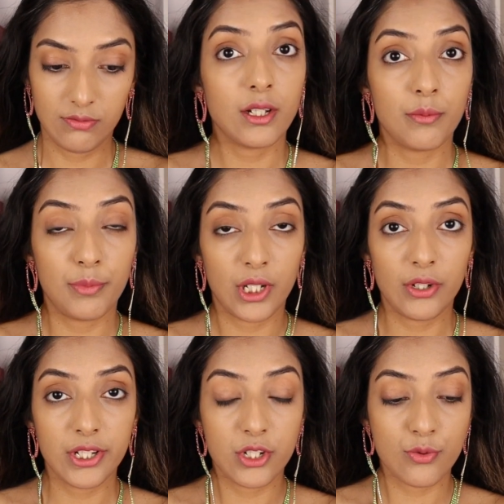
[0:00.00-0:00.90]
and
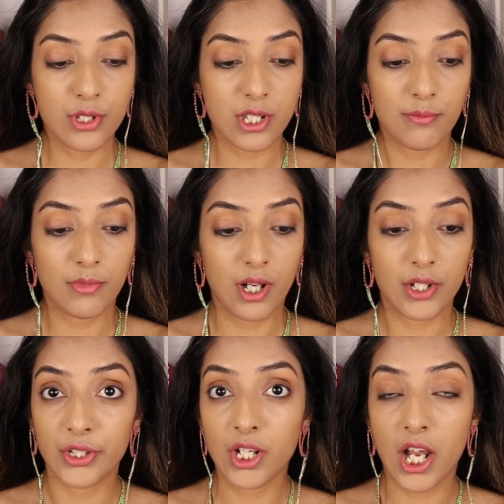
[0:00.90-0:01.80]
compare it to some
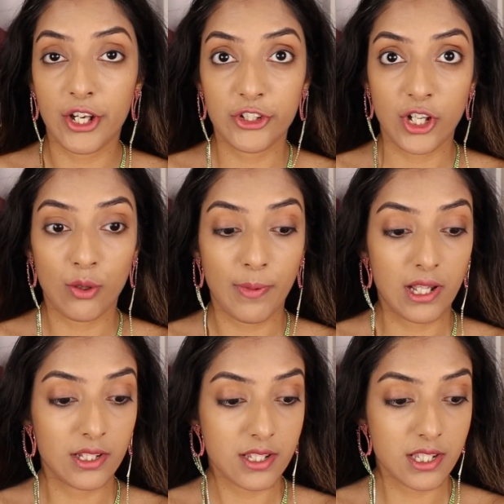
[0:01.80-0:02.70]
other eyeshadow
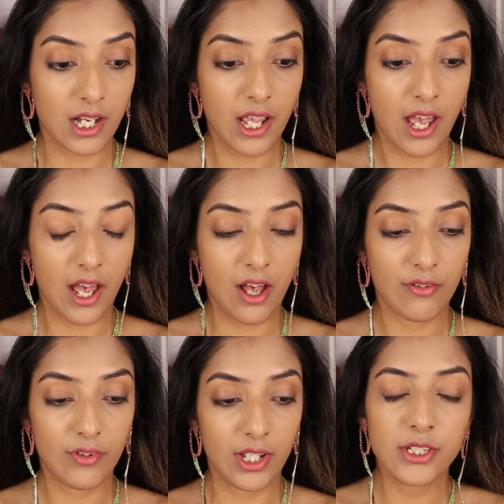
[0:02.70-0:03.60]
palettes that I have.